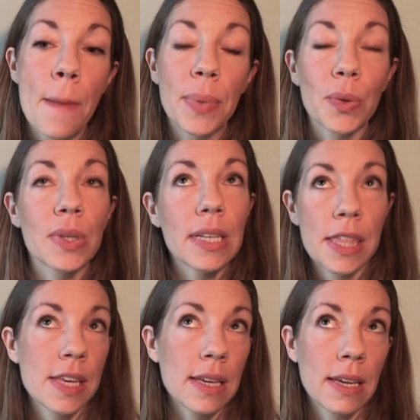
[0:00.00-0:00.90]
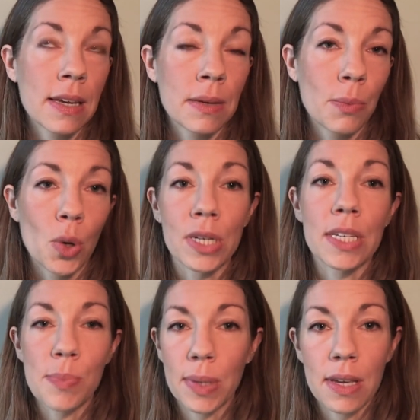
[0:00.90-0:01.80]
but really thinking more
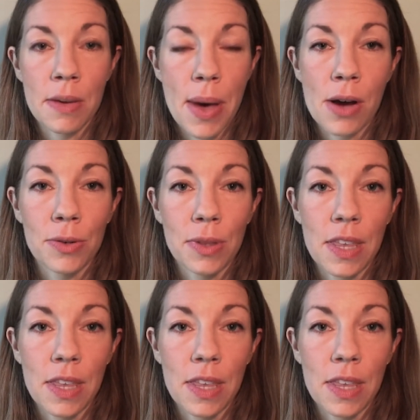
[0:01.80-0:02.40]
deeply about